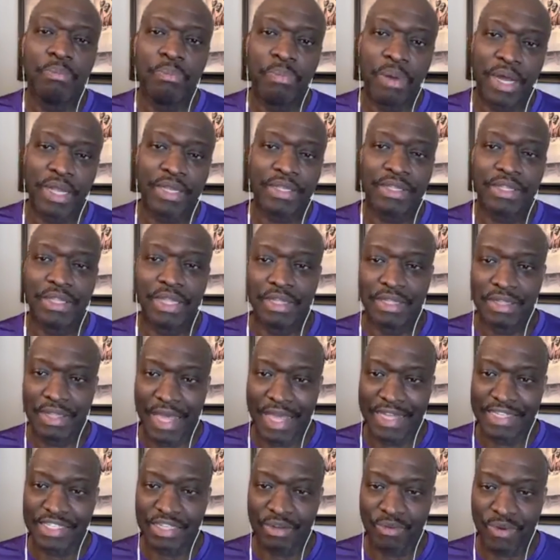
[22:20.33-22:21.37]
But
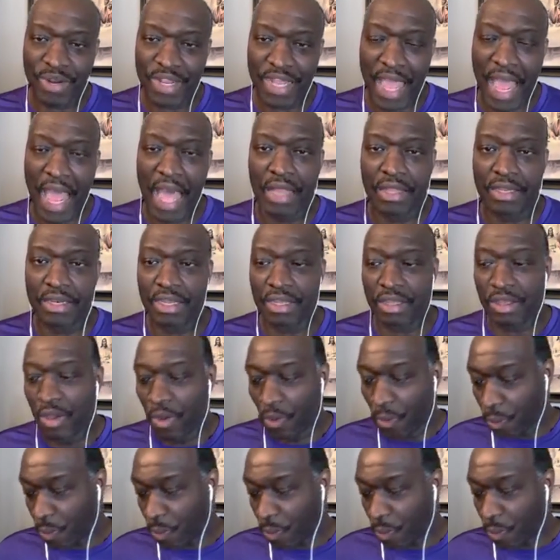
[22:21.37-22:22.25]
that's the reality.